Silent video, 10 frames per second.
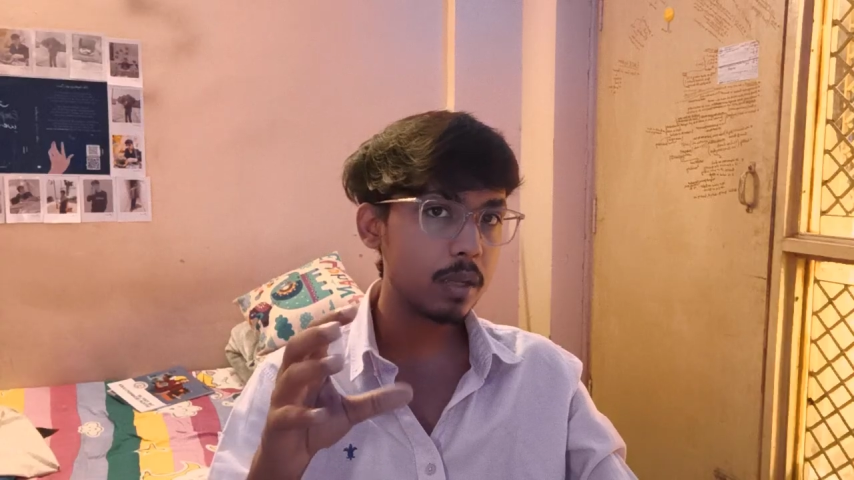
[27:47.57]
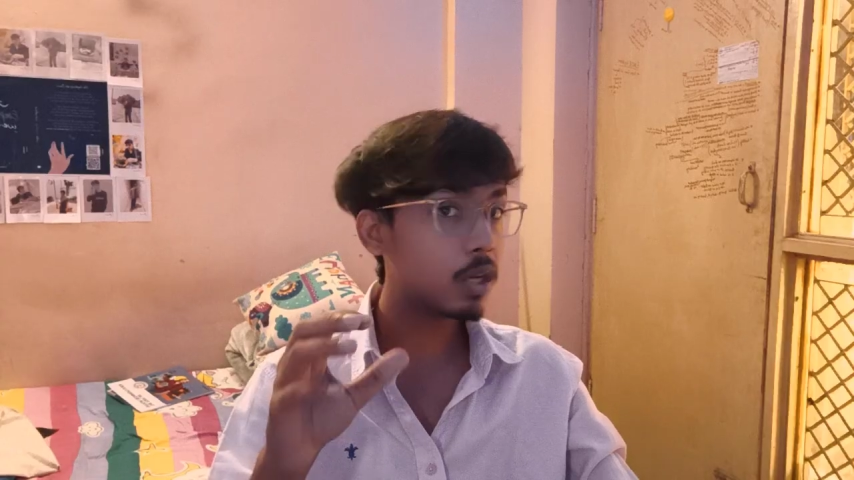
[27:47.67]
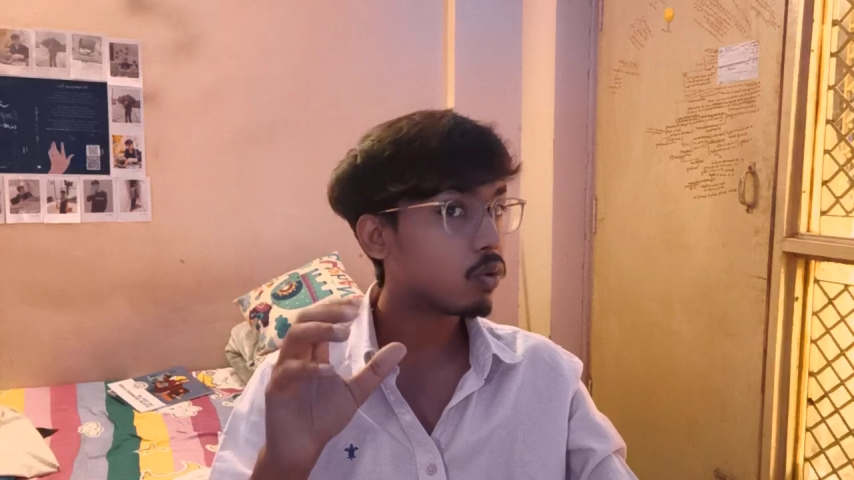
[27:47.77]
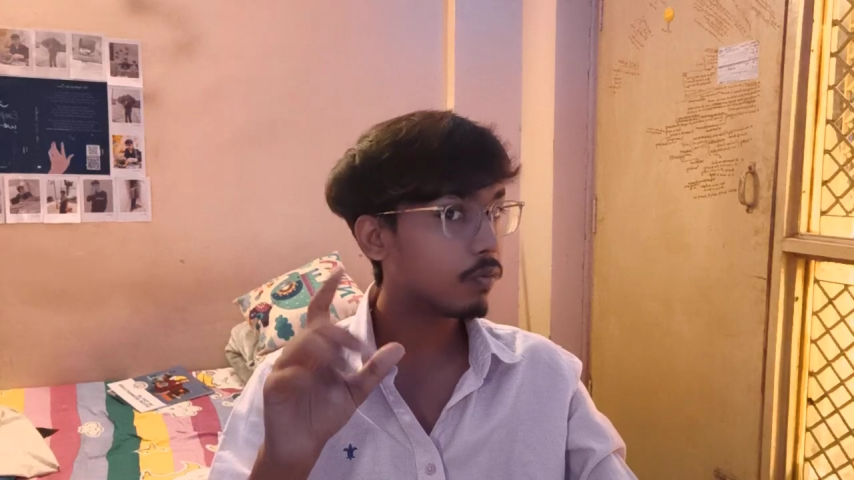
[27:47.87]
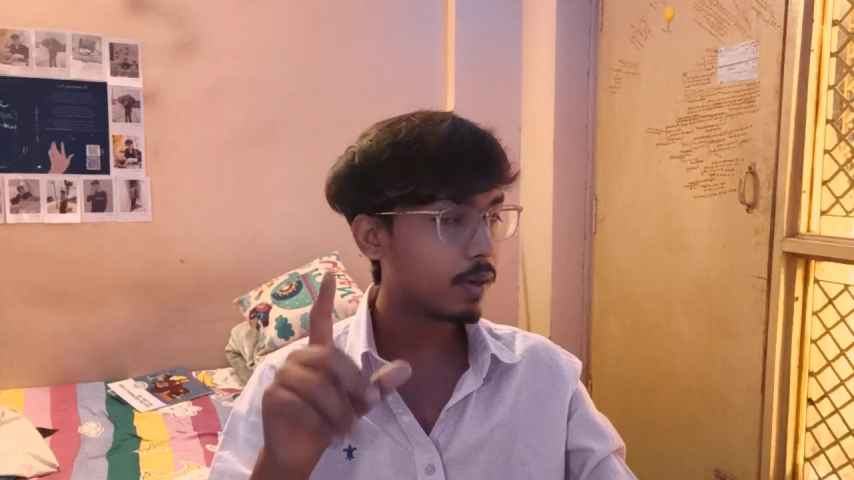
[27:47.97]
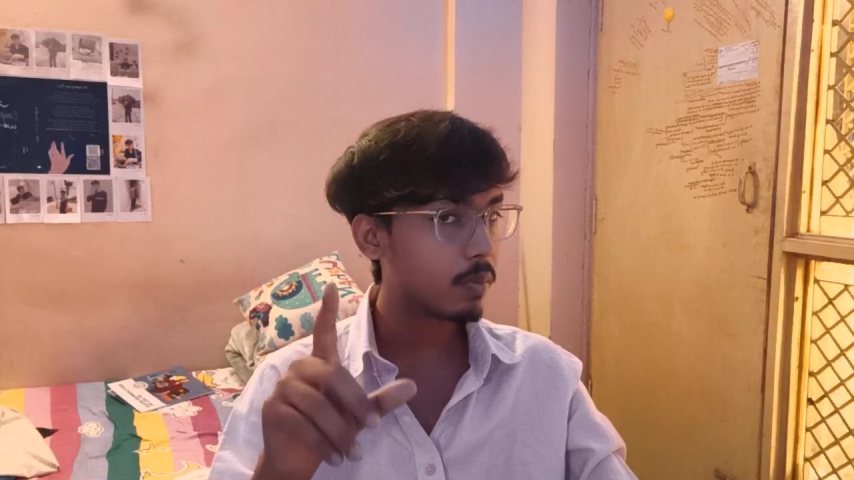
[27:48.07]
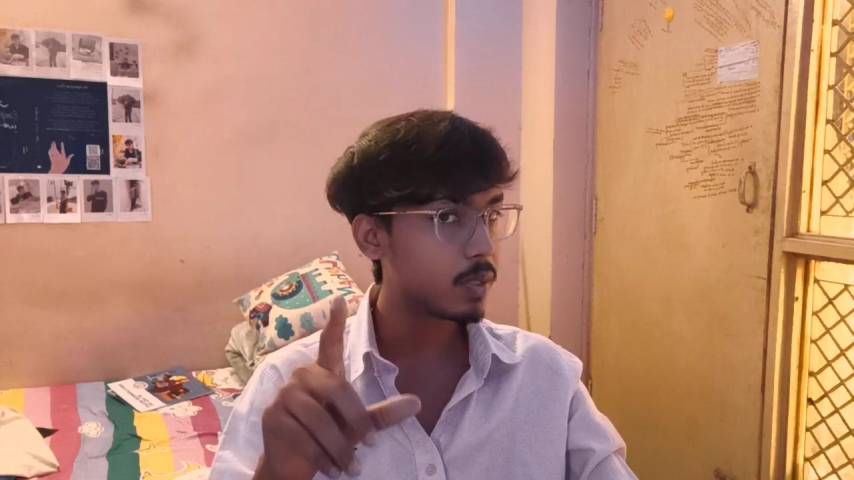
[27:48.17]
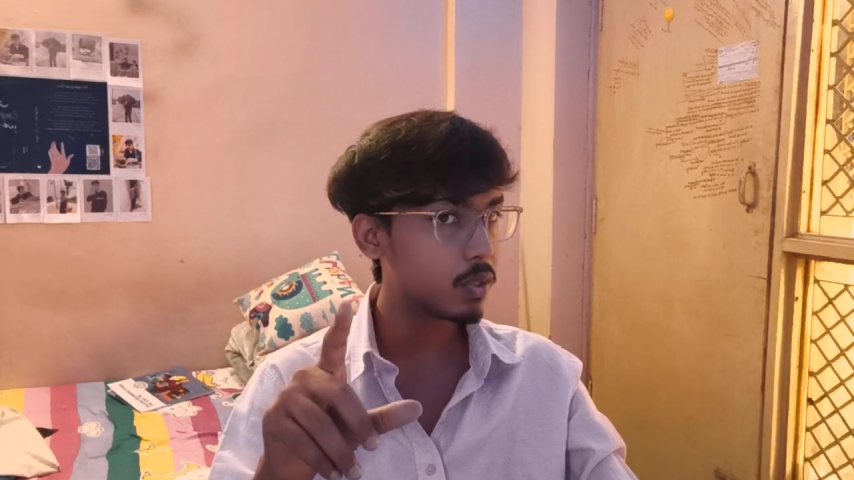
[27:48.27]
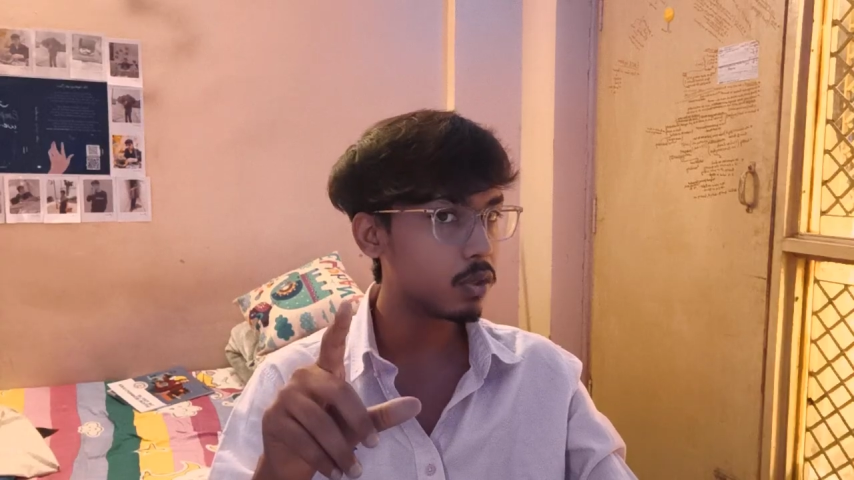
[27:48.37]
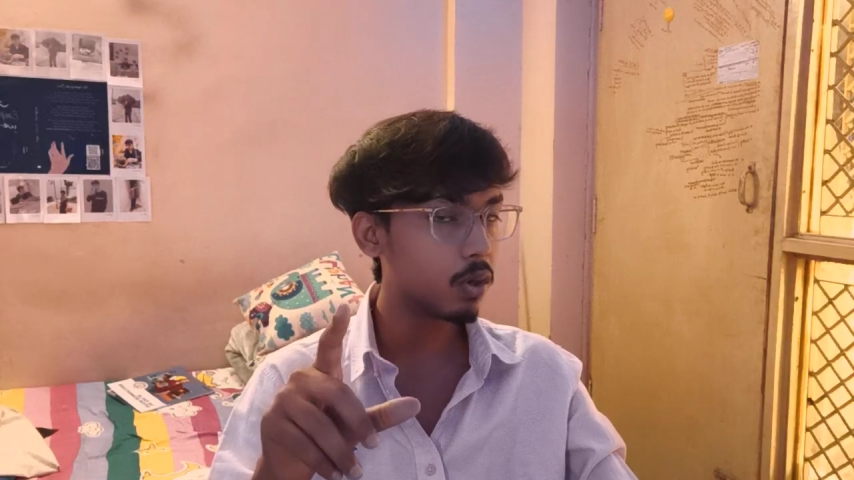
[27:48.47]

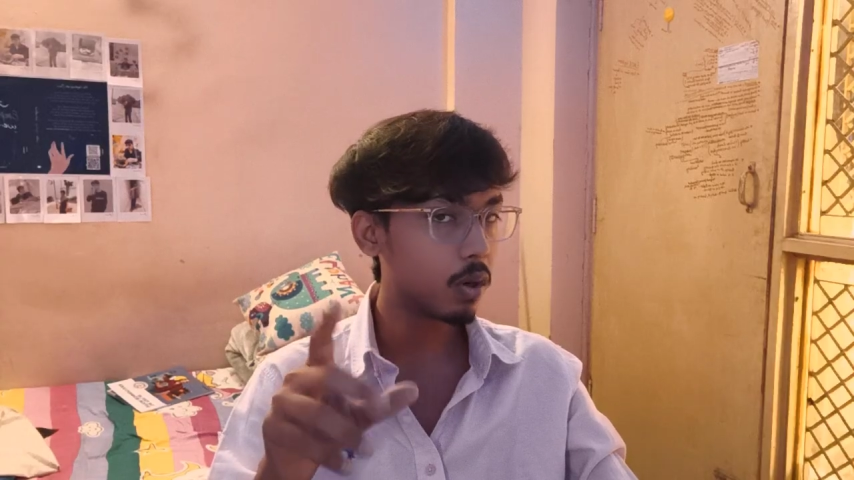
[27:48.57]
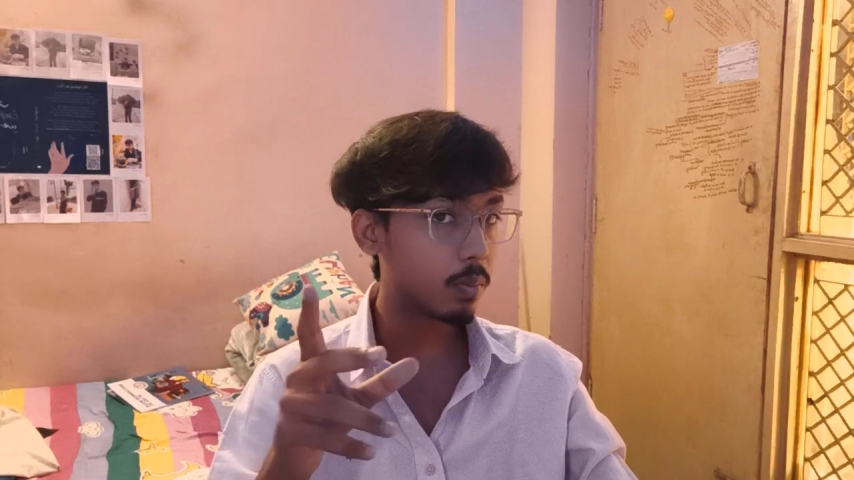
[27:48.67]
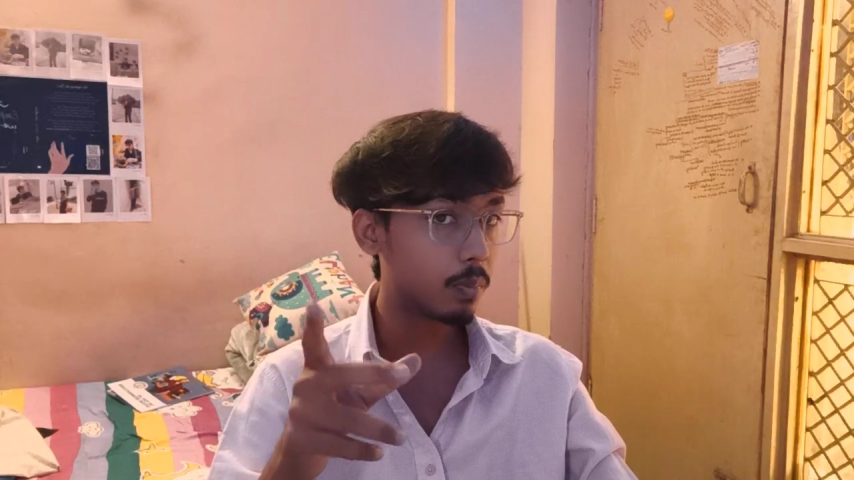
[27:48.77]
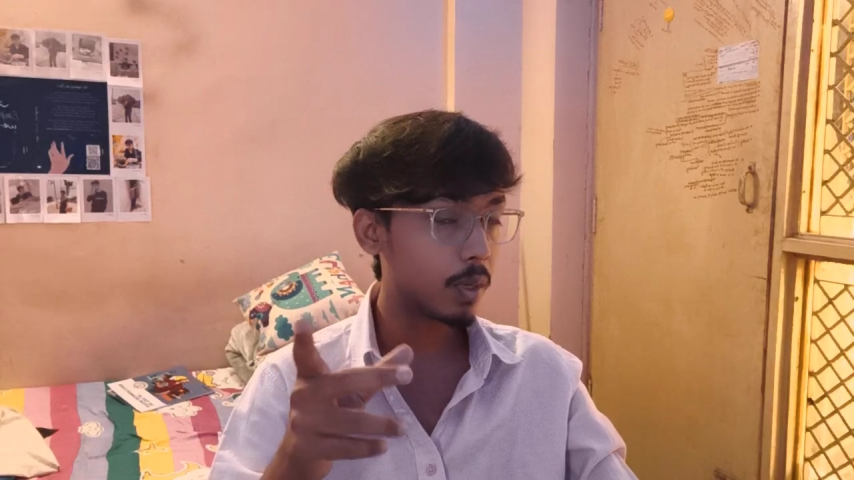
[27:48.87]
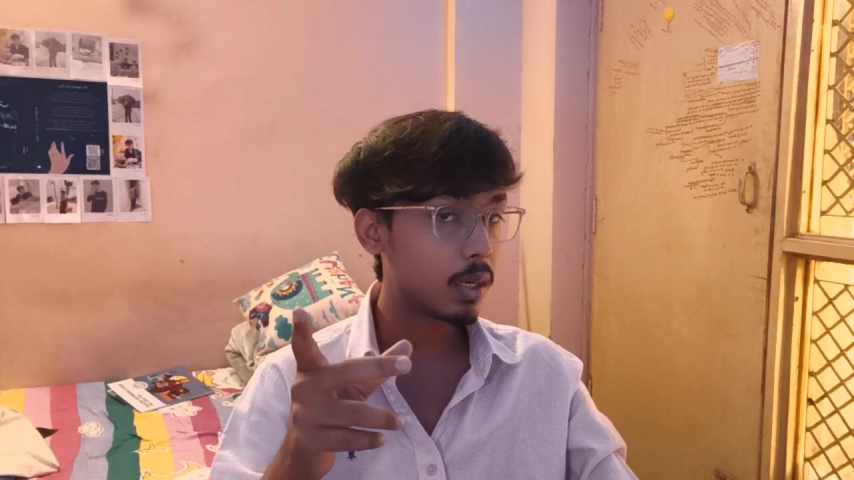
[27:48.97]
neurofilaments do not,